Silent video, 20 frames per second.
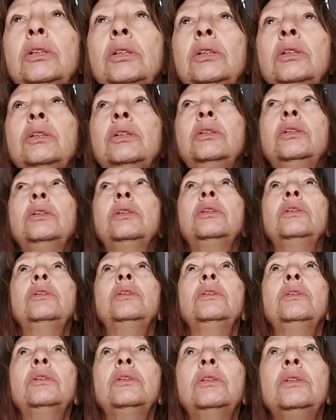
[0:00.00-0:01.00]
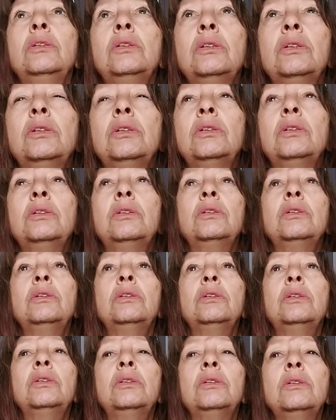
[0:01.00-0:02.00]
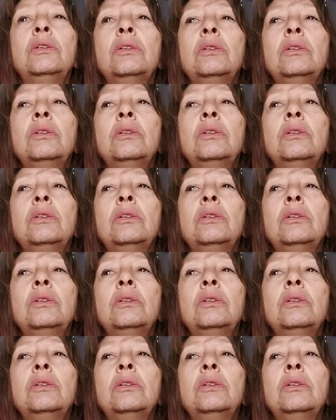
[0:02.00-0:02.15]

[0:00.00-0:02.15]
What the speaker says: Nothing is said.